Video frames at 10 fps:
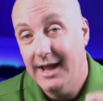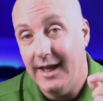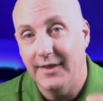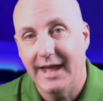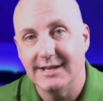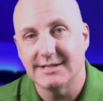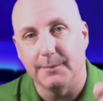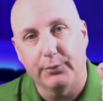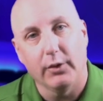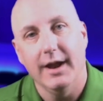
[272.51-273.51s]
and that is to
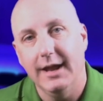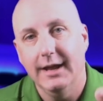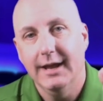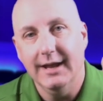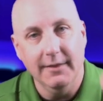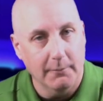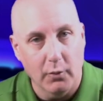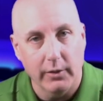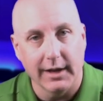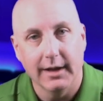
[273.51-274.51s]
pray in the
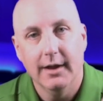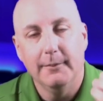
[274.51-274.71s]
morning,